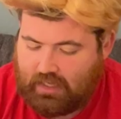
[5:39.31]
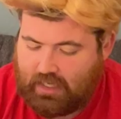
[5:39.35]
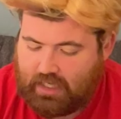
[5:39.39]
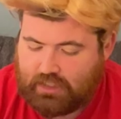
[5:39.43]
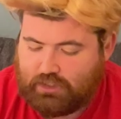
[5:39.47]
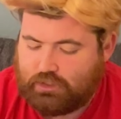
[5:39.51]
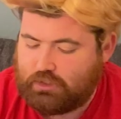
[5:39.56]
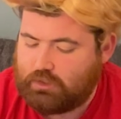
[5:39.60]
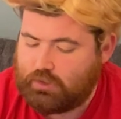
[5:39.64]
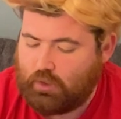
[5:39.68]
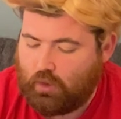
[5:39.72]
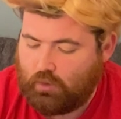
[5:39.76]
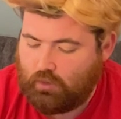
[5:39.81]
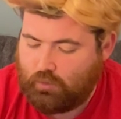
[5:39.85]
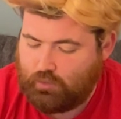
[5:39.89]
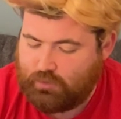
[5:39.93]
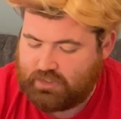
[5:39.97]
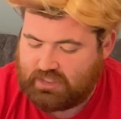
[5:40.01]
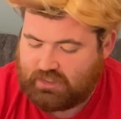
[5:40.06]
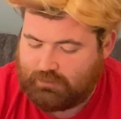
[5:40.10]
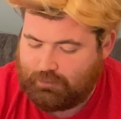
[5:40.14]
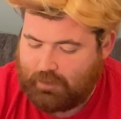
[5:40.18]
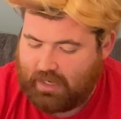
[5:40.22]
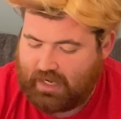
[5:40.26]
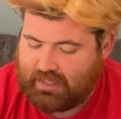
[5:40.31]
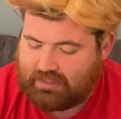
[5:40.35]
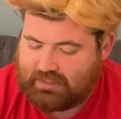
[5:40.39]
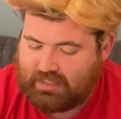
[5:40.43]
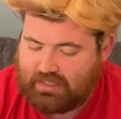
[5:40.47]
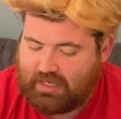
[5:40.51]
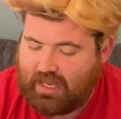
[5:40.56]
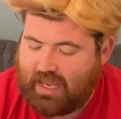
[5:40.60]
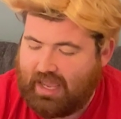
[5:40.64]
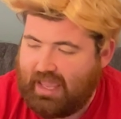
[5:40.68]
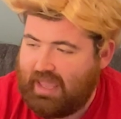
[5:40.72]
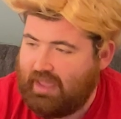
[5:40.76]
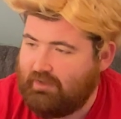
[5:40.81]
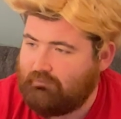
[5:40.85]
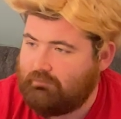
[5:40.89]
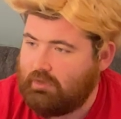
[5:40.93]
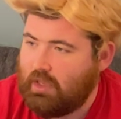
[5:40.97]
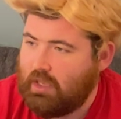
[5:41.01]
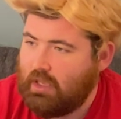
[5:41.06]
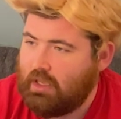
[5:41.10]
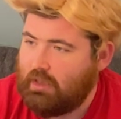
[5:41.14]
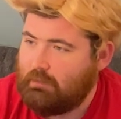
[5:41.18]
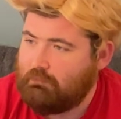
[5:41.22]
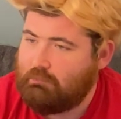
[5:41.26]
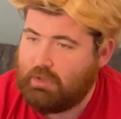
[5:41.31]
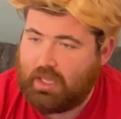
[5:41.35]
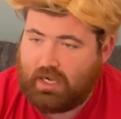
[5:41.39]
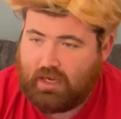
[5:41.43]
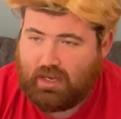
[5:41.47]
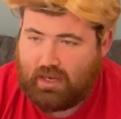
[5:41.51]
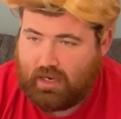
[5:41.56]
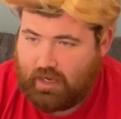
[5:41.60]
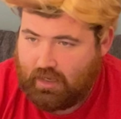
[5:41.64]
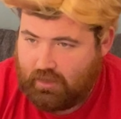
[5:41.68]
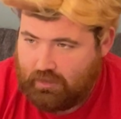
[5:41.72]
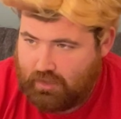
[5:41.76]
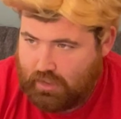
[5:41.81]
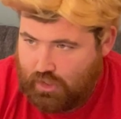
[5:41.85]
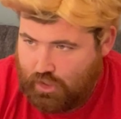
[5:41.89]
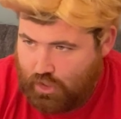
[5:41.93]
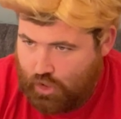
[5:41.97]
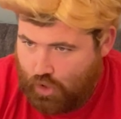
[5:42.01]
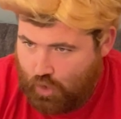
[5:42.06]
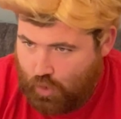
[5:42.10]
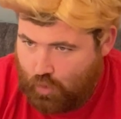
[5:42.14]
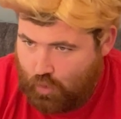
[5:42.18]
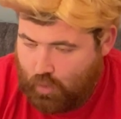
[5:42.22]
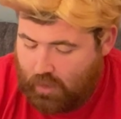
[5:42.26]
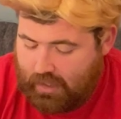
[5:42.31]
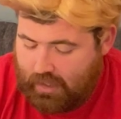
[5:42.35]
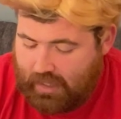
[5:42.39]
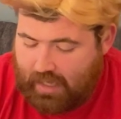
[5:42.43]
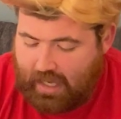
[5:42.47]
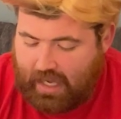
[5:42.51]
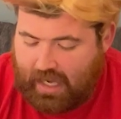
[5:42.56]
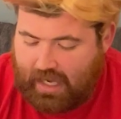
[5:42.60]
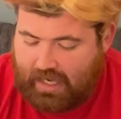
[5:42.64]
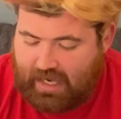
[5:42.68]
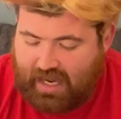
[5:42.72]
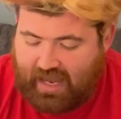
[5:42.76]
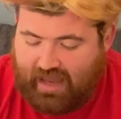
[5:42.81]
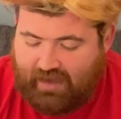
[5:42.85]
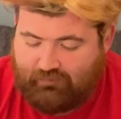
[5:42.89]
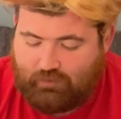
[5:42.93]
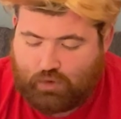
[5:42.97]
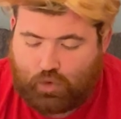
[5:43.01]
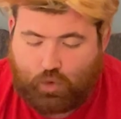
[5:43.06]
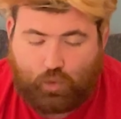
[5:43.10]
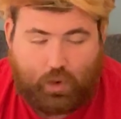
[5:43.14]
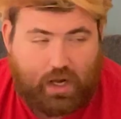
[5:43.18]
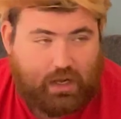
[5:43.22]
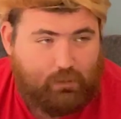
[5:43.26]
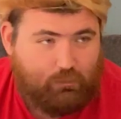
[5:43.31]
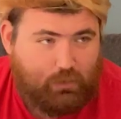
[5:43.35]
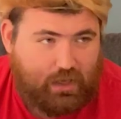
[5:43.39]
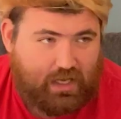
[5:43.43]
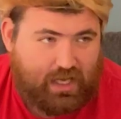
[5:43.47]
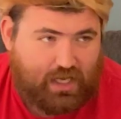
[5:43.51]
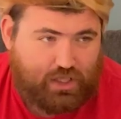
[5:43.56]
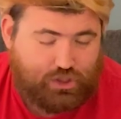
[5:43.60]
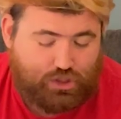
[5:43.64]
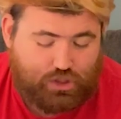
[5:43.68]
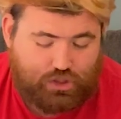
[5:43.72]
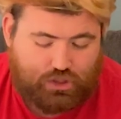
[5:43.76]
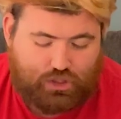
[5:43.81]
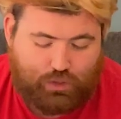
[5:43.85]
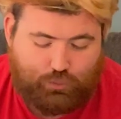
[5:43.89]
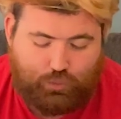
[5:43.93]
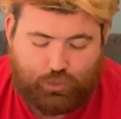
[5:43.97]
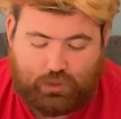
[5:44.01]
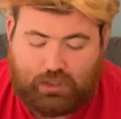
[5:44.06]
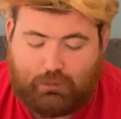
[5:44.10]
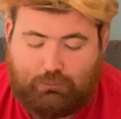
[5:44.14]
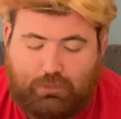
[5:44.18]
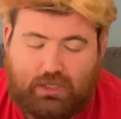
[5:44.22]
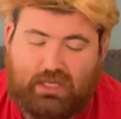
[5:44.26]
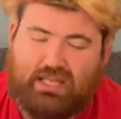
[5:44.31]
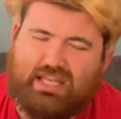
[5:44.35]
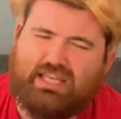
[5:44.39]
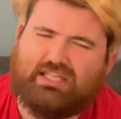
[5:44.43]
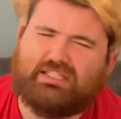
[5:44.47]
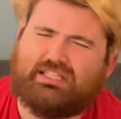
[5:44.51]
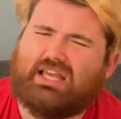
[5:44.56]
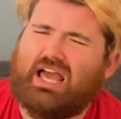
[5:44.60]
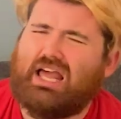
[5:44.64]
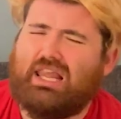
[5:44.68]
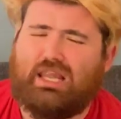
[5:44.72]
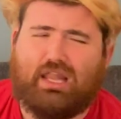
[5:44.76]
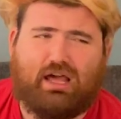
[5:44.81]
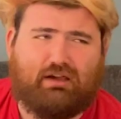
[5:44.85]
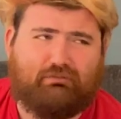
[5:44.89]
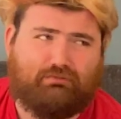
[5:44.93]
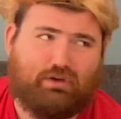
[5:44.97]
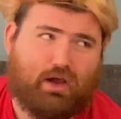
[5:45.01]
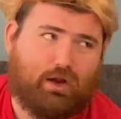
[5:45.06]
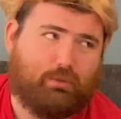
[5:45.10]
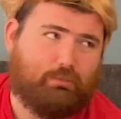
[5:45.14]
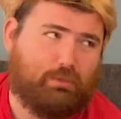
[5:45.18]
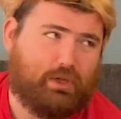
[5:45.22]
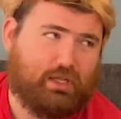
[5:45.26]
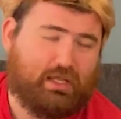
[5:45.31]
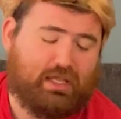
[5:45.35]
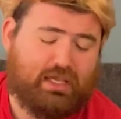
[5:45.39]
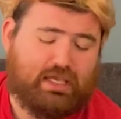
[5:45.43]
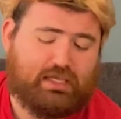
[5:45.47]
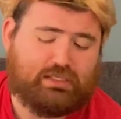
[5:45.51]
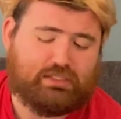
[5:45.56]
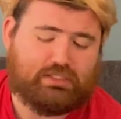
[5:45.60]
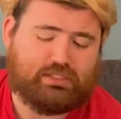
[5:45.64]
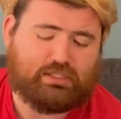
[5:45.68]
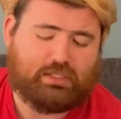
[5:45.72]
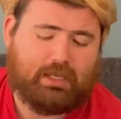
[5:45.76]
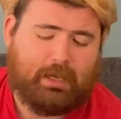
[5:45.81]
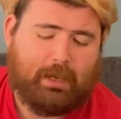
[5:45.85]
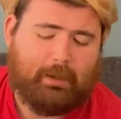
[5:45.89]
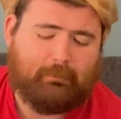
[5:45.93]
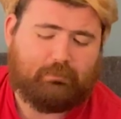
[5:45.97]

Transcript: it's total respect, and I have better hair than you, and I have a great relationship with the police. I love our police.